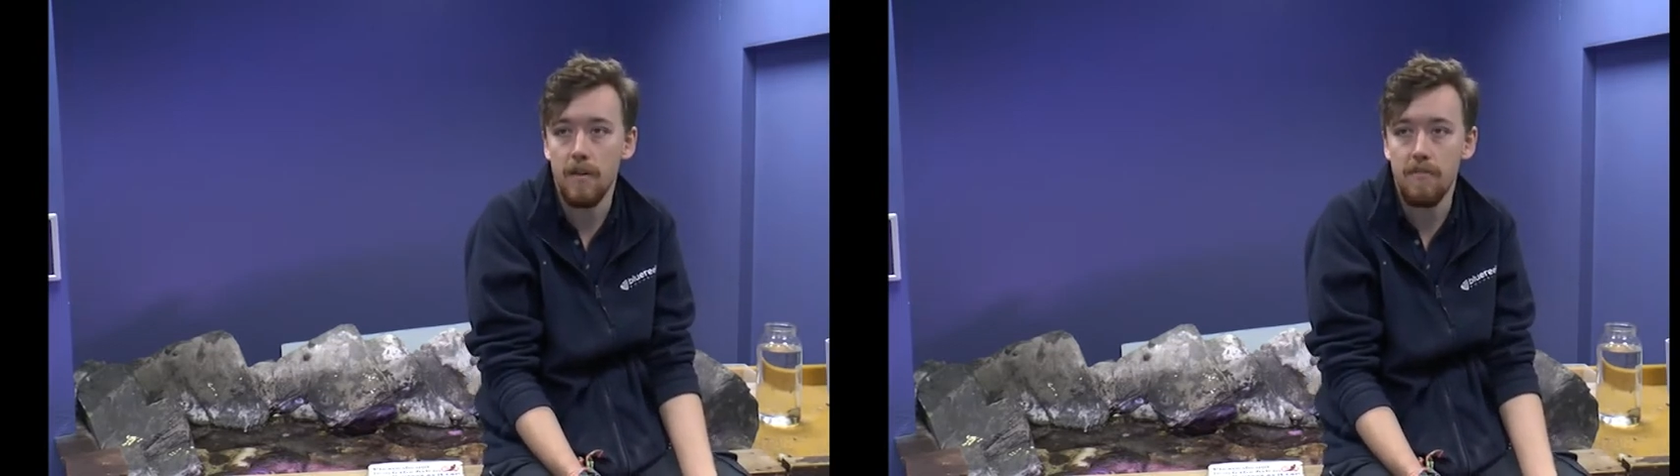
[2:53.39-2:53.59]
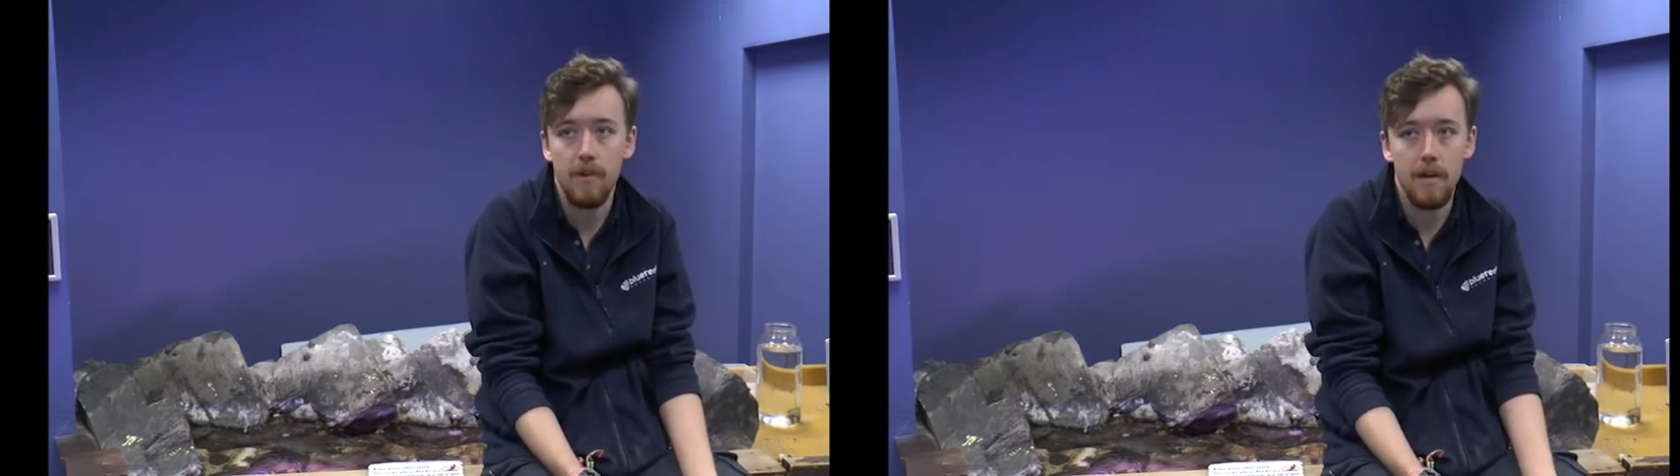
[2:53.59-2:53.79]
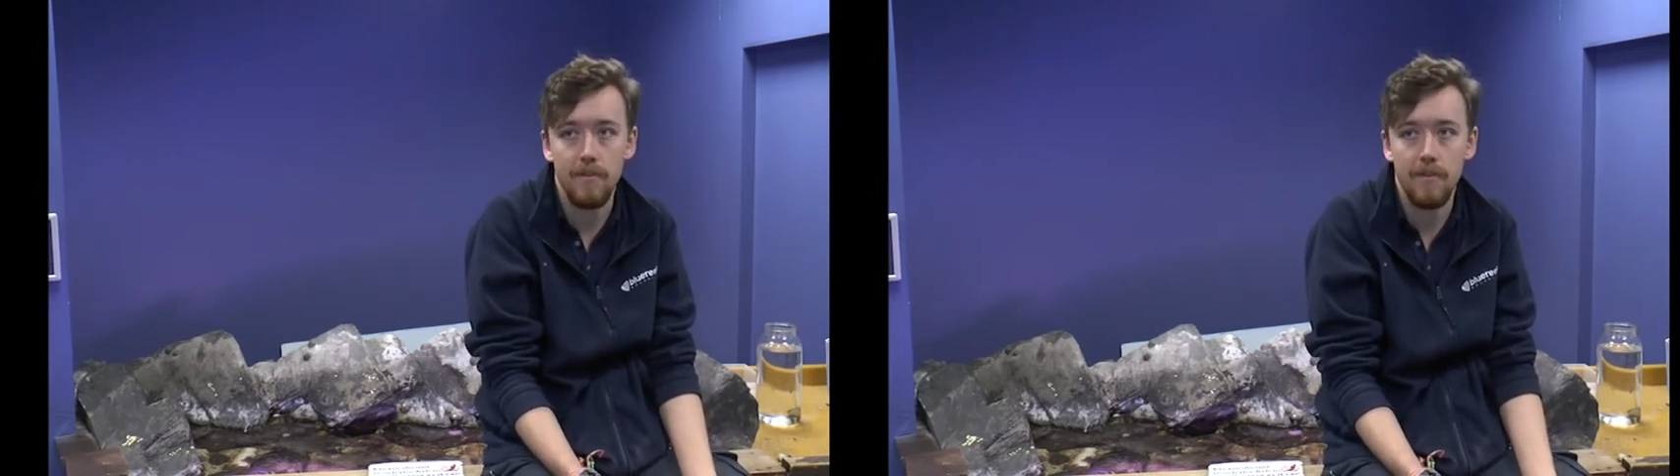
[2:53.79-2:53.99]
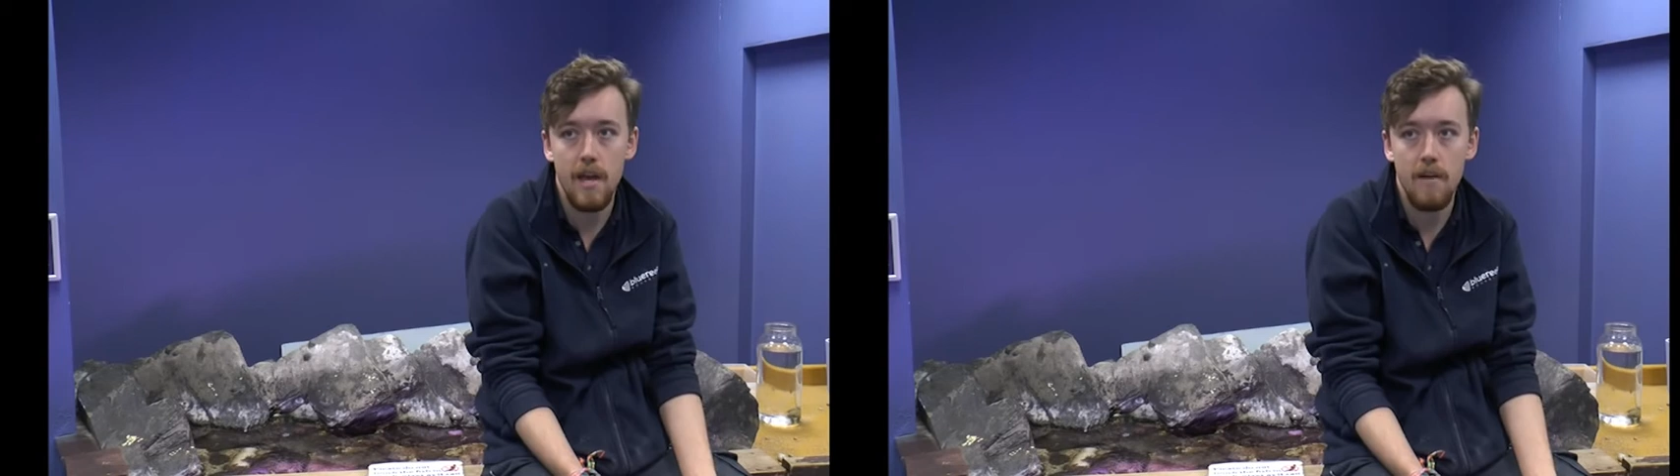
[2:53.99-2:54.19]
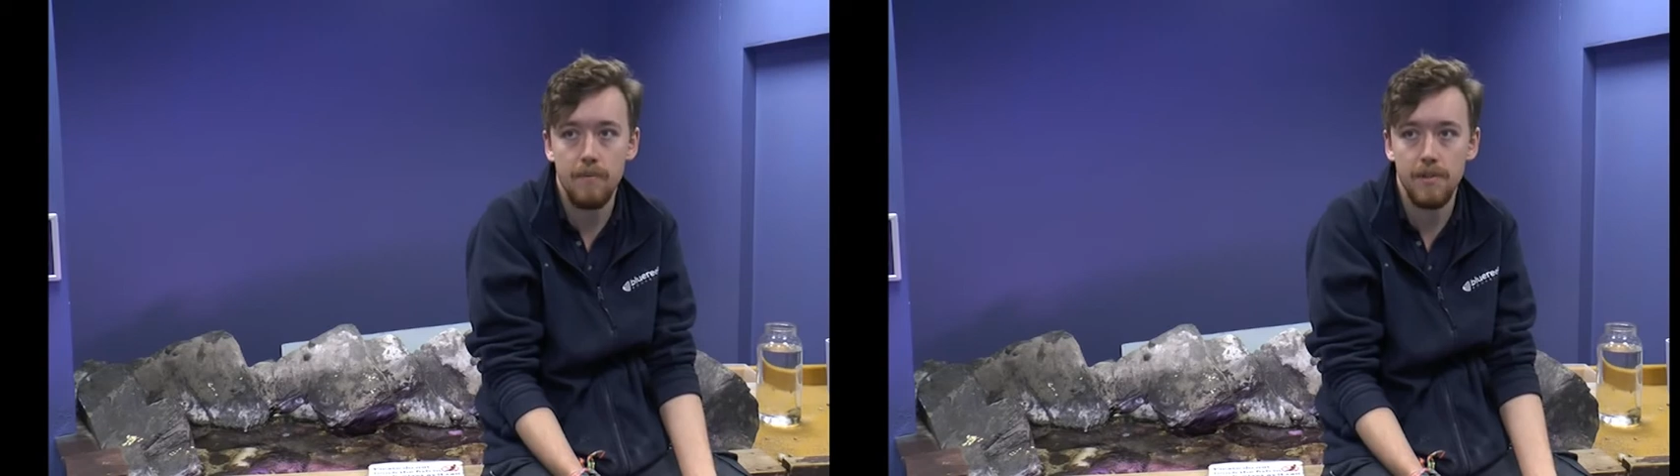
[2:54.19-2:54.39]
it might thrive in
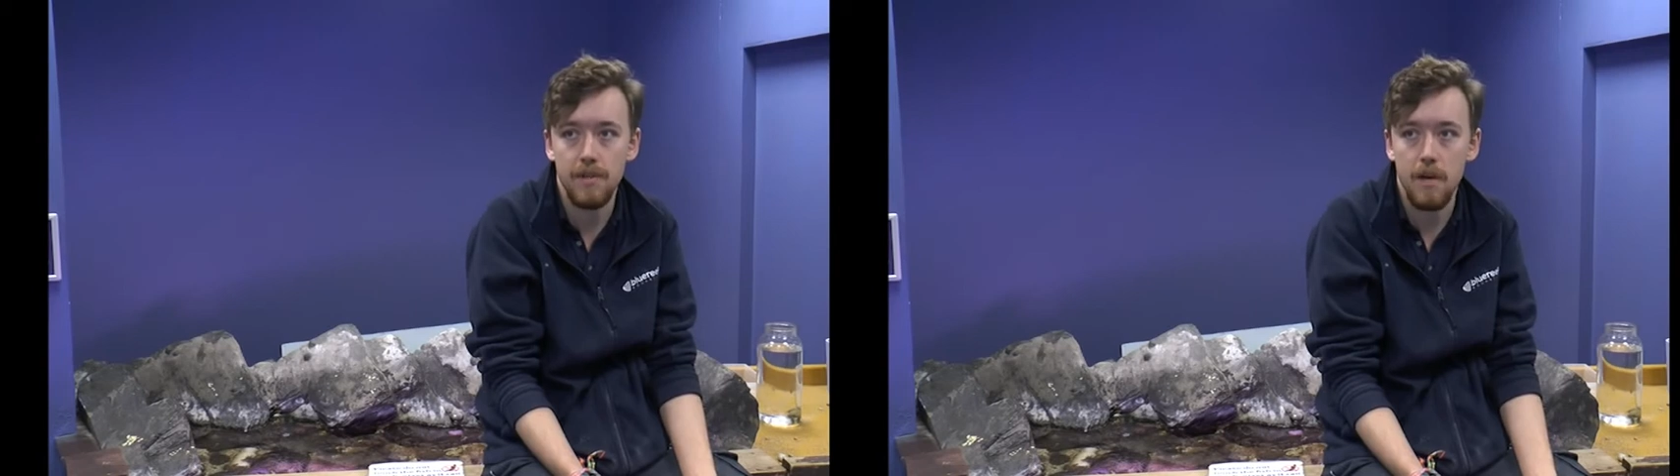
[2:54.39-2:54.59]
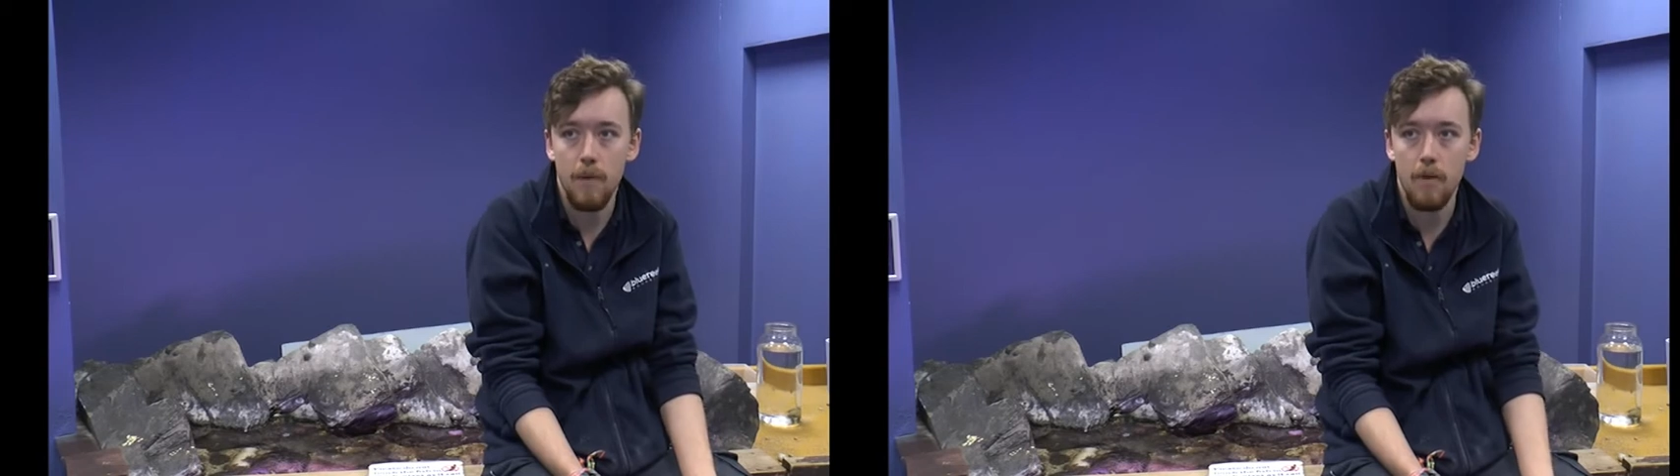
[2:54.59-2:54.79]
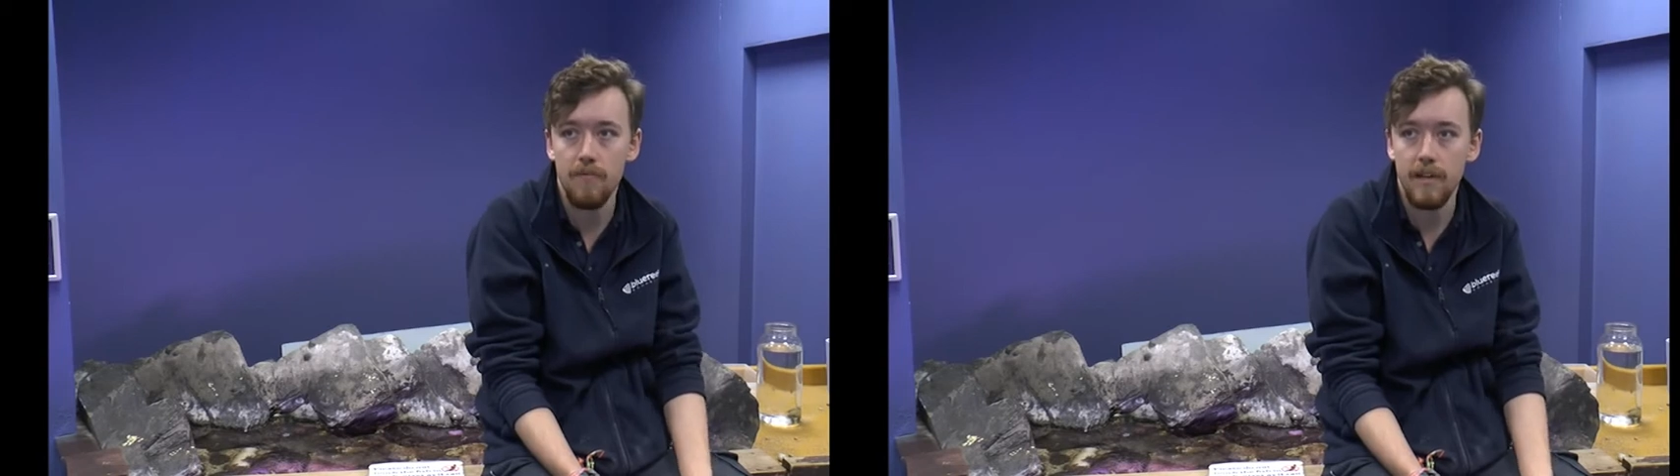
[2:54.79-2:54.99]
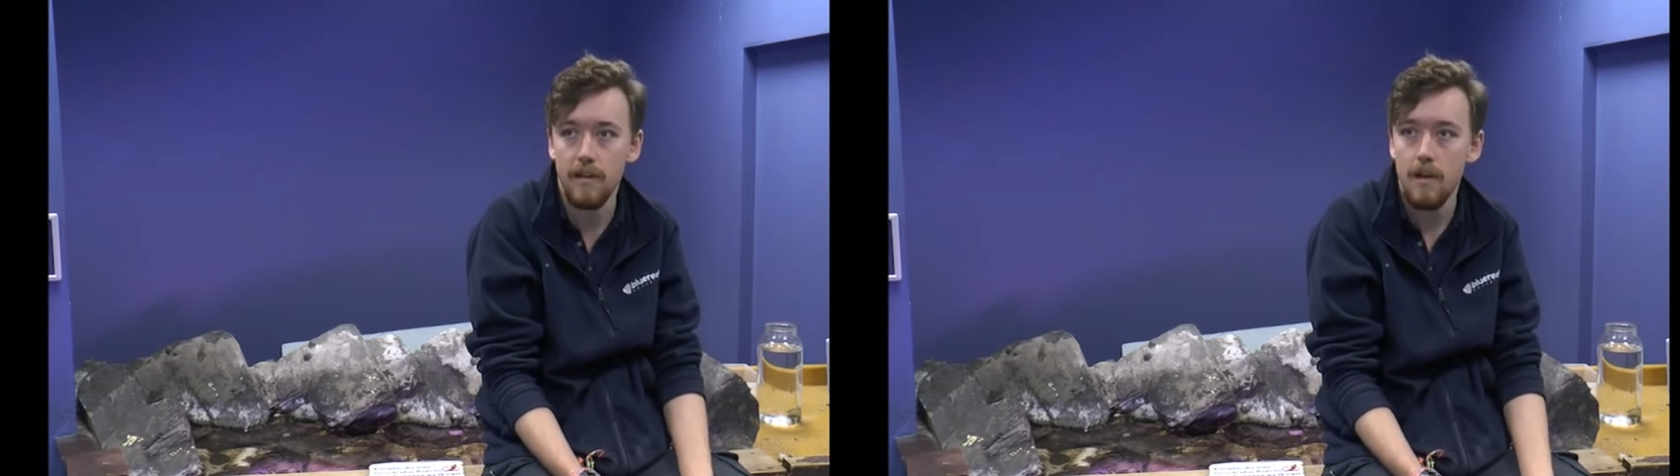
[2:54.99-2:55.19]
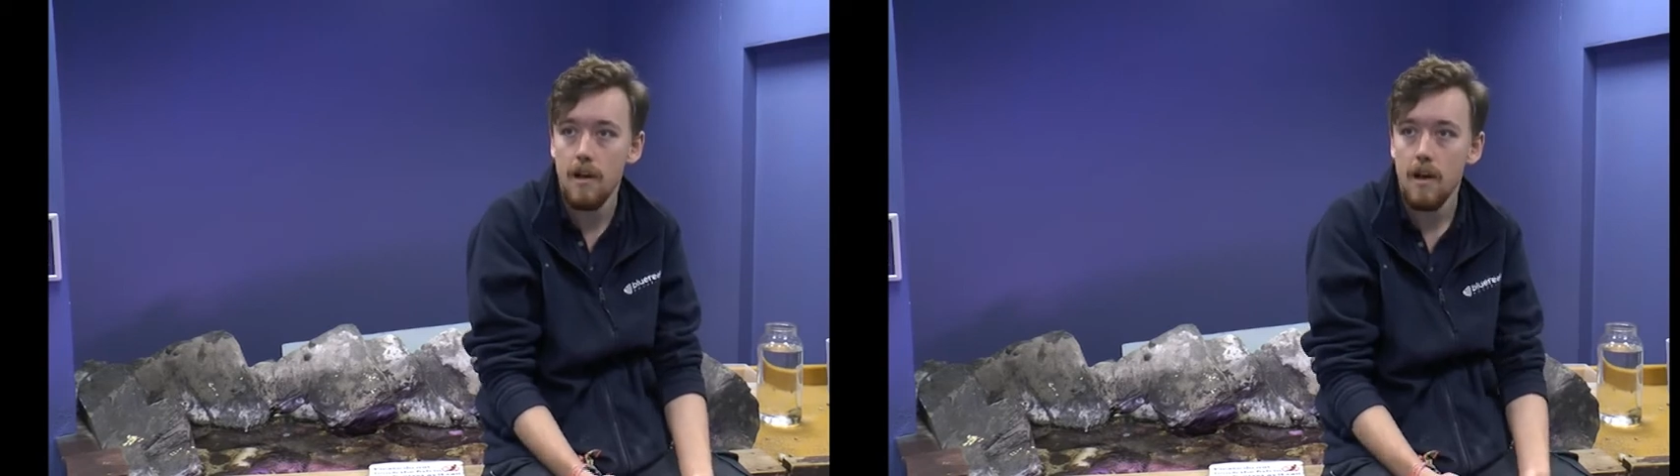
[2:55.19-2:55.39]
there, but um, hopefully